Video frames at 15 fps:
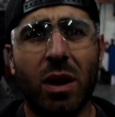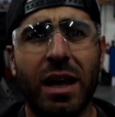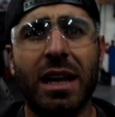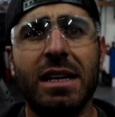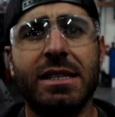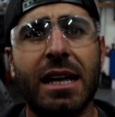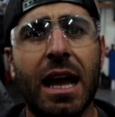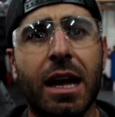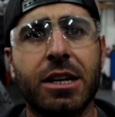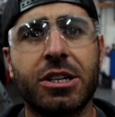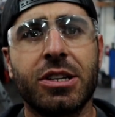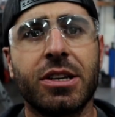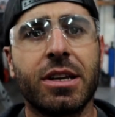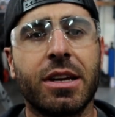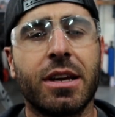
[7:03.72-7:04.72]
It is
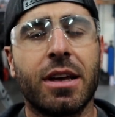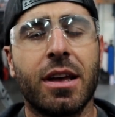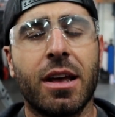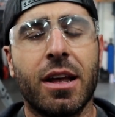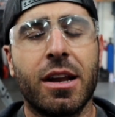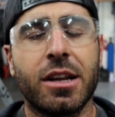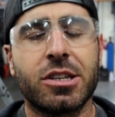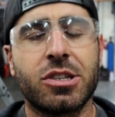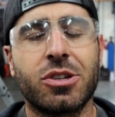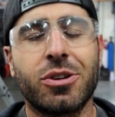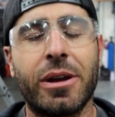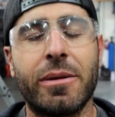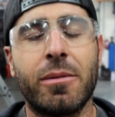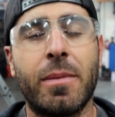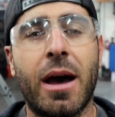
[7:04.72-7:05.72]
actually an
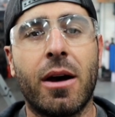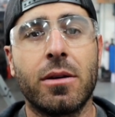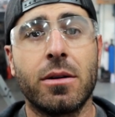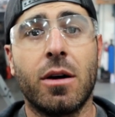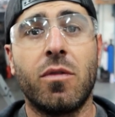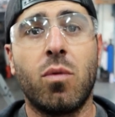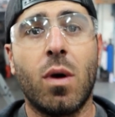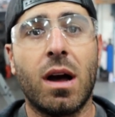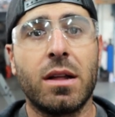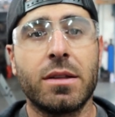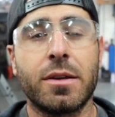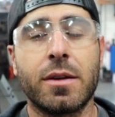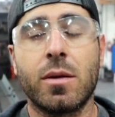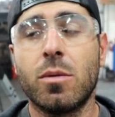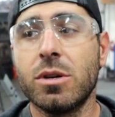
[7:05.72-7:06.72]
extreme amount of
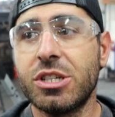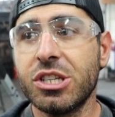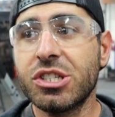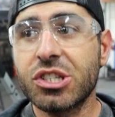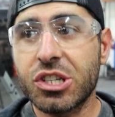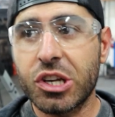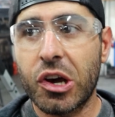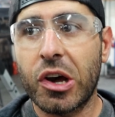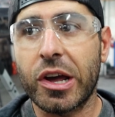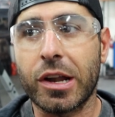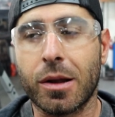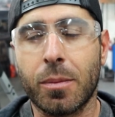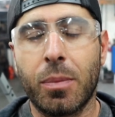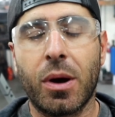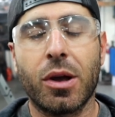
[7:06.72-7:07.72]
welding, which is good,
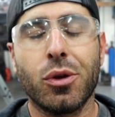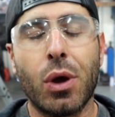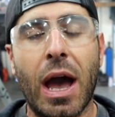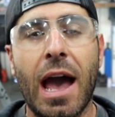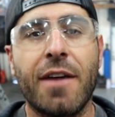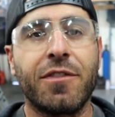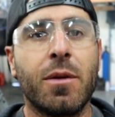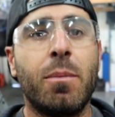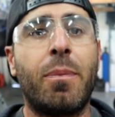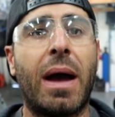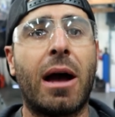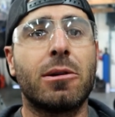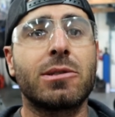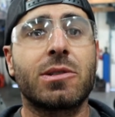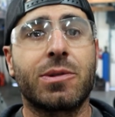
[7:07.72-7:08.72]
but you have to
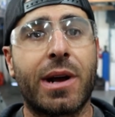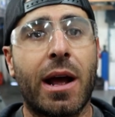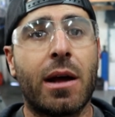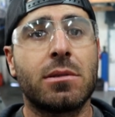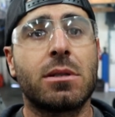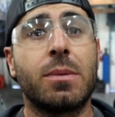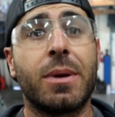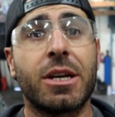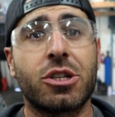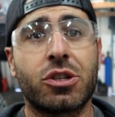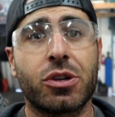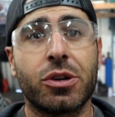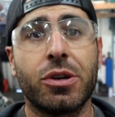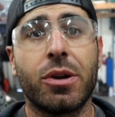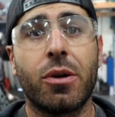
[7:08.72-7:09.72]
bounce around to make
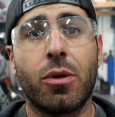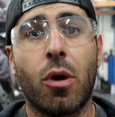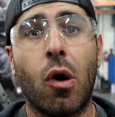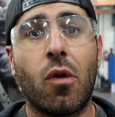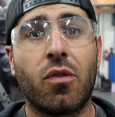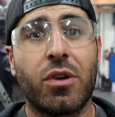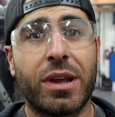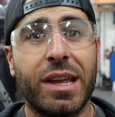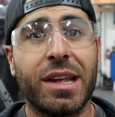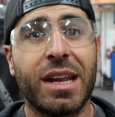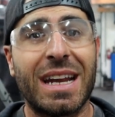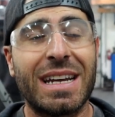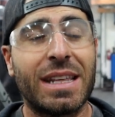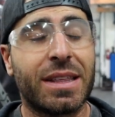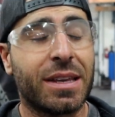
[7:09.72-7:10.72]
sure you don't overheat
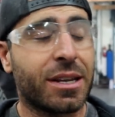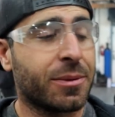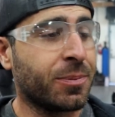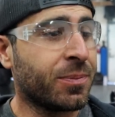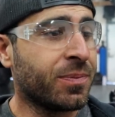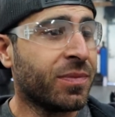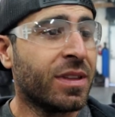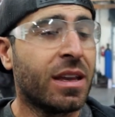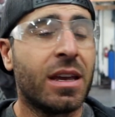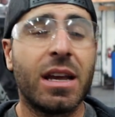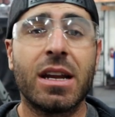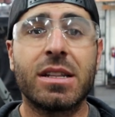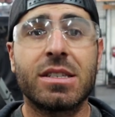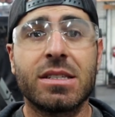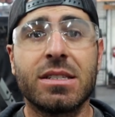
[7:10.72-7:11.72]
anything.
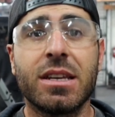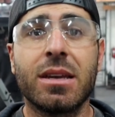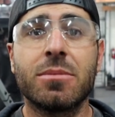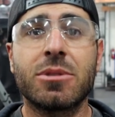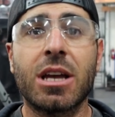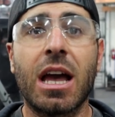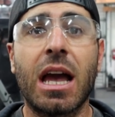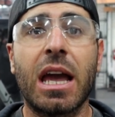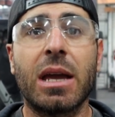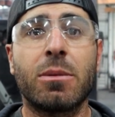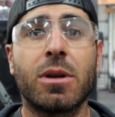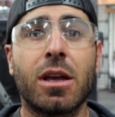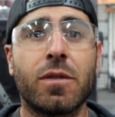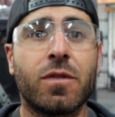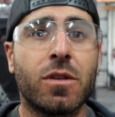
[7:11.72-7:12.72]
And at the same time,
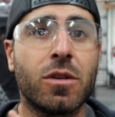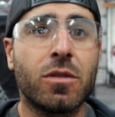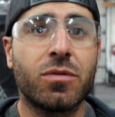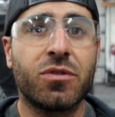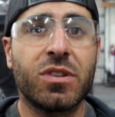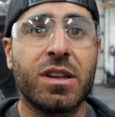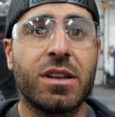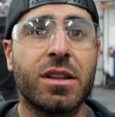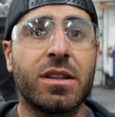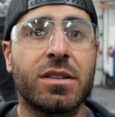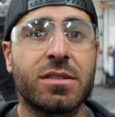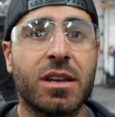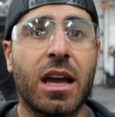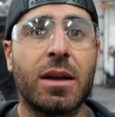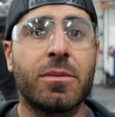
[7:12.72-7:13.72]
if you've seen in the
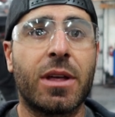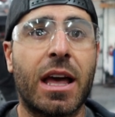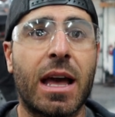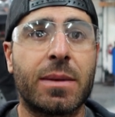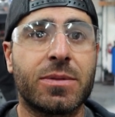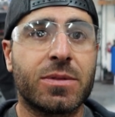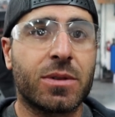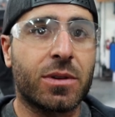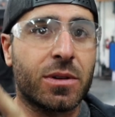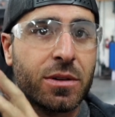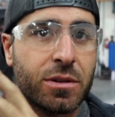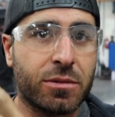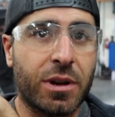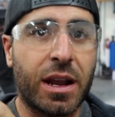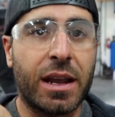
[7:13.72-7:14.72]
time lapse or
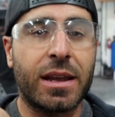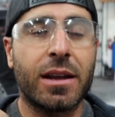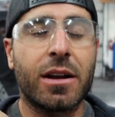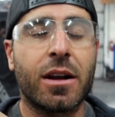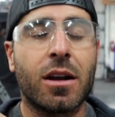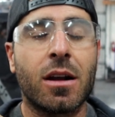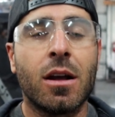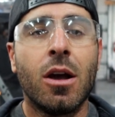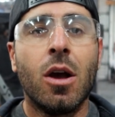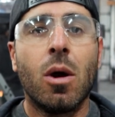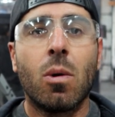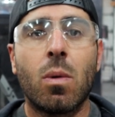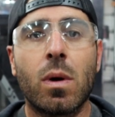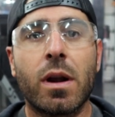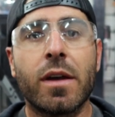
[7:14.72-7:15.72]
right here,
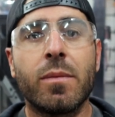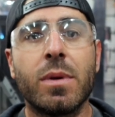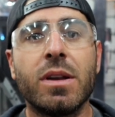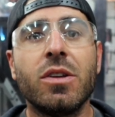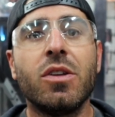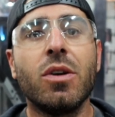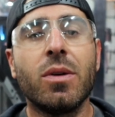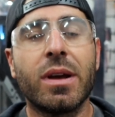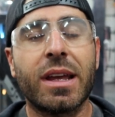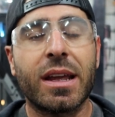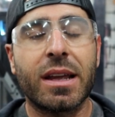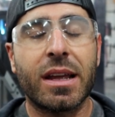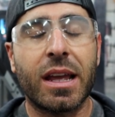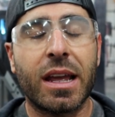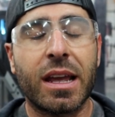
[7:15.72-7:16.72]
what I've been
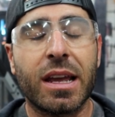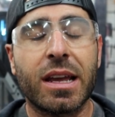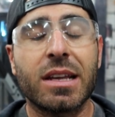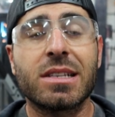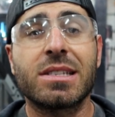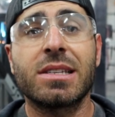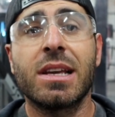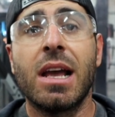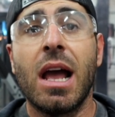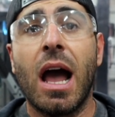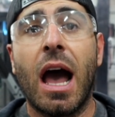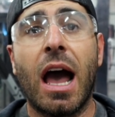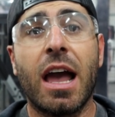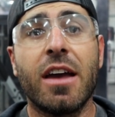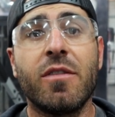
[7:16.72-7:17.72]
doing is
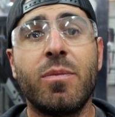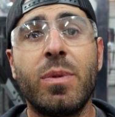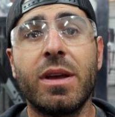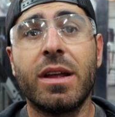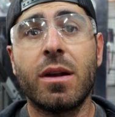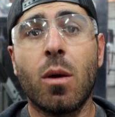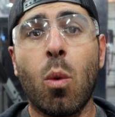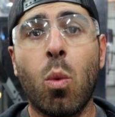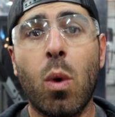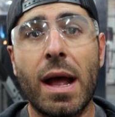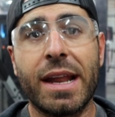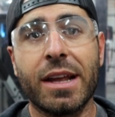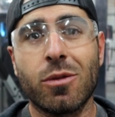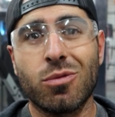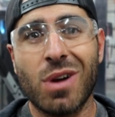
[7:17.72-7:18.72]
I have been
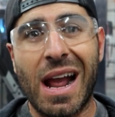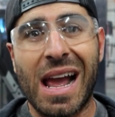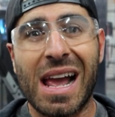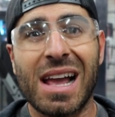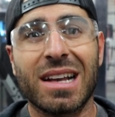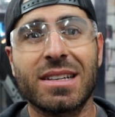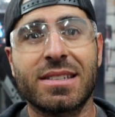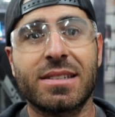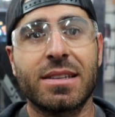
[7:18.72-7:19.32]
wetting rags,